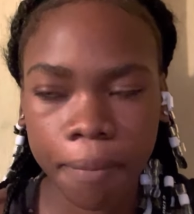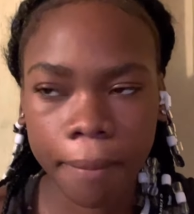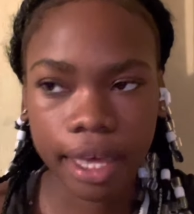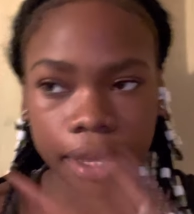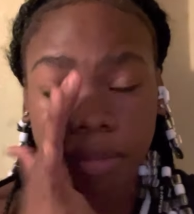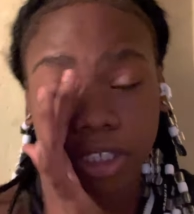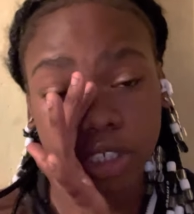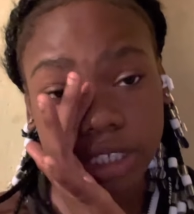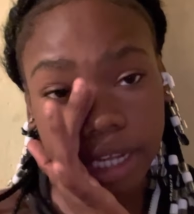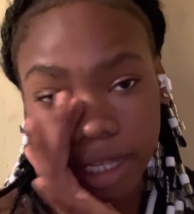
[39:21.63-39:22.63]
I make sure
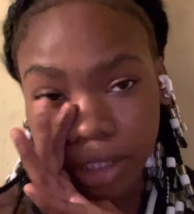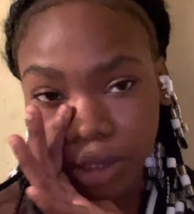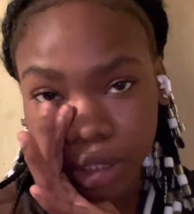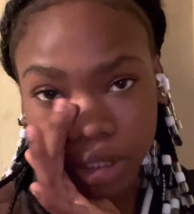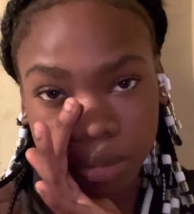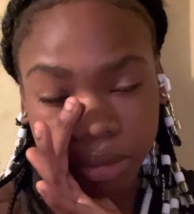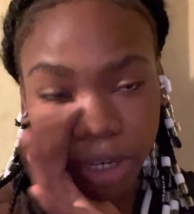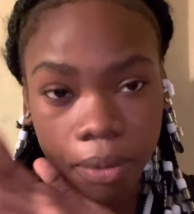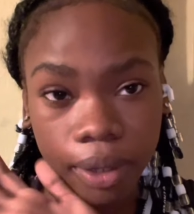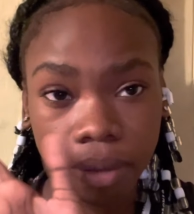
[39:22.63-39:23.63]
to like, share,
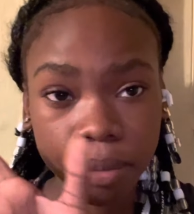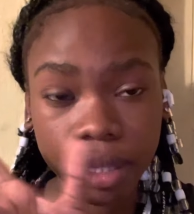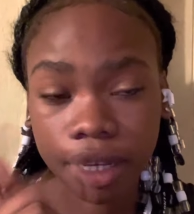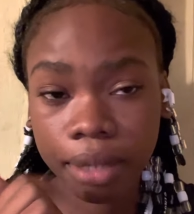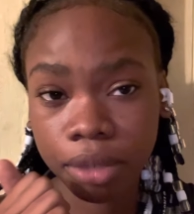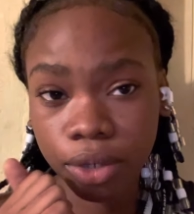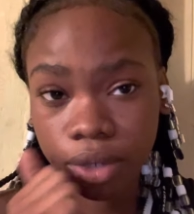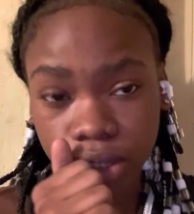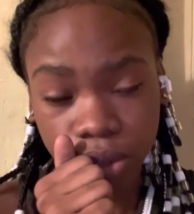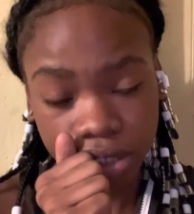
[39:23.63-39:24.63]
subscribe, and comment. Let me know
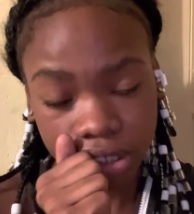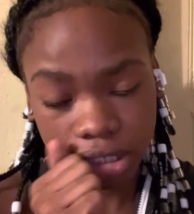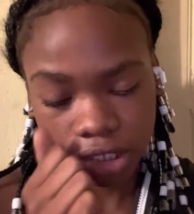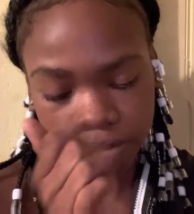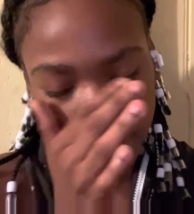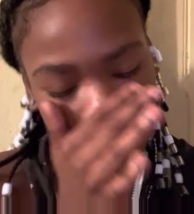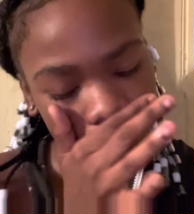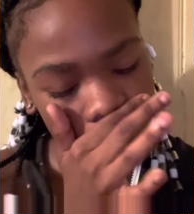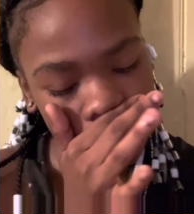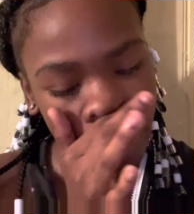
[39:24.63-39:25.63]
that you watch this video.
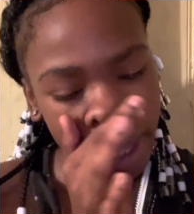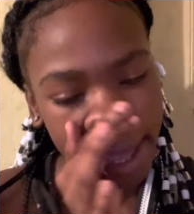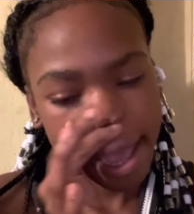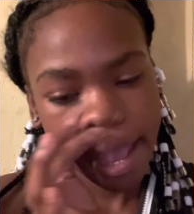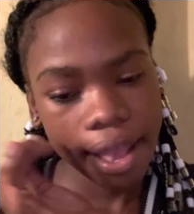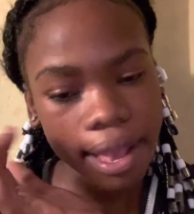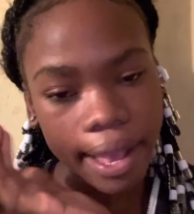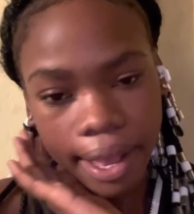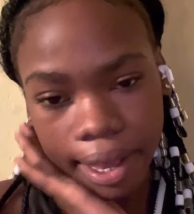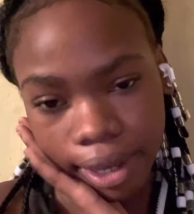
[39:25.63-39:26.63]

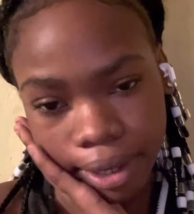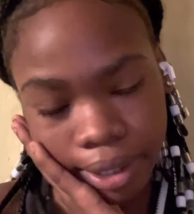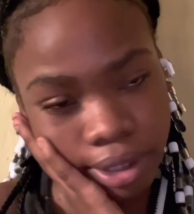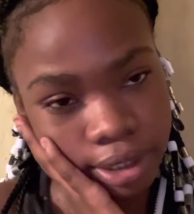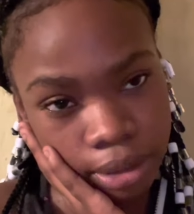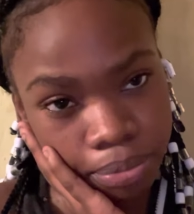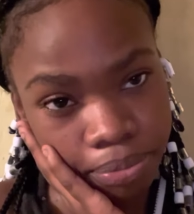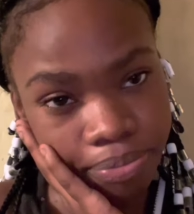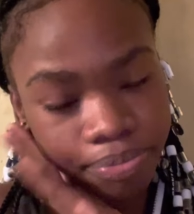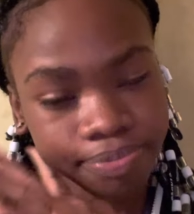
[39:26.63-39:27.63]
And
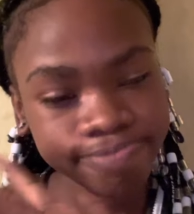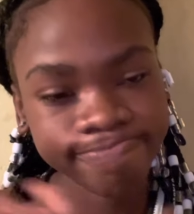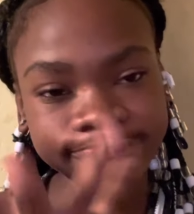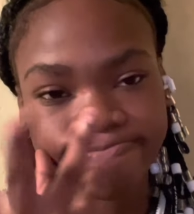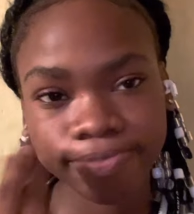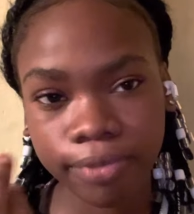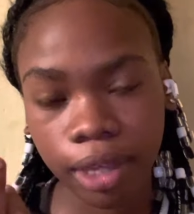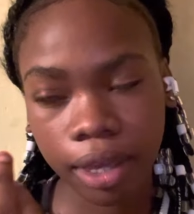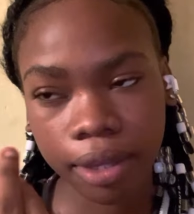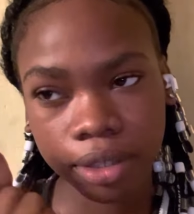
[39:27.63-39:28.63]

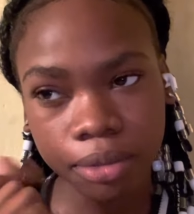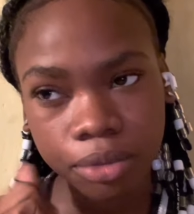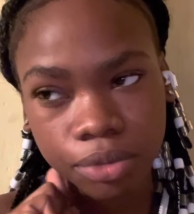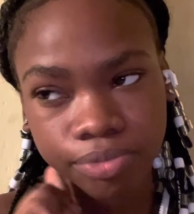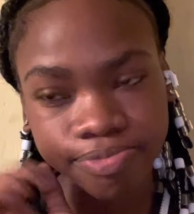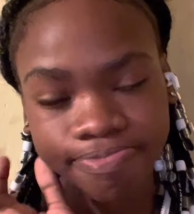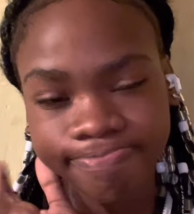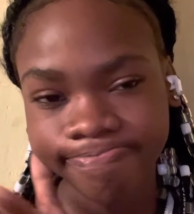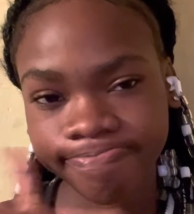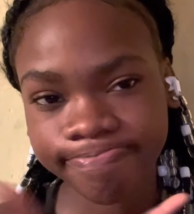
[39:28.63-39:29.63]
yeah,
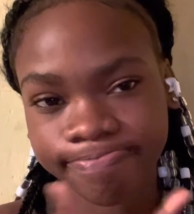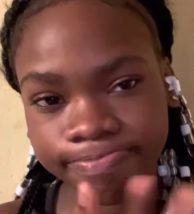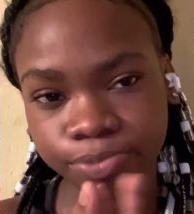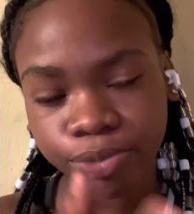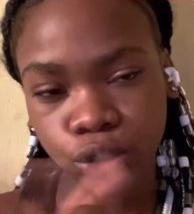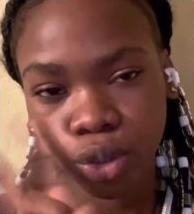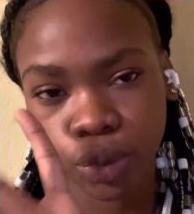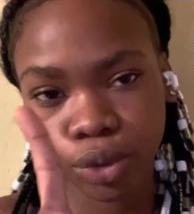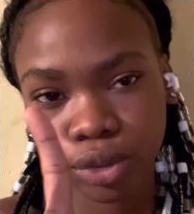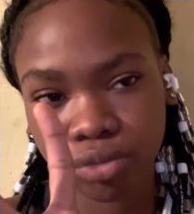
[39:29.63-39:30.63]

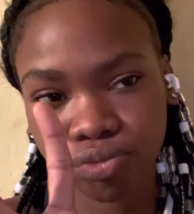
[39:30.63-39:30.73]
toodles.